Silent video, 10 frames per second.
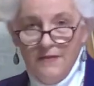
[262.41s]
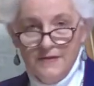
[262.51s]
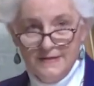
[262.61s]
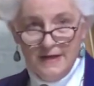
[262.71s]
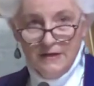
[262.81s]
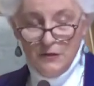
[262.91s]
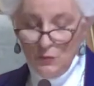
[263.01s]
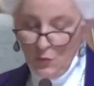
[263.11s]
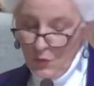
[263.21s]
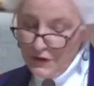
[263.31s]
The second
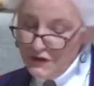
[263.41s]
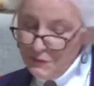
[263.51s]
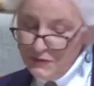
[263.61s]
award is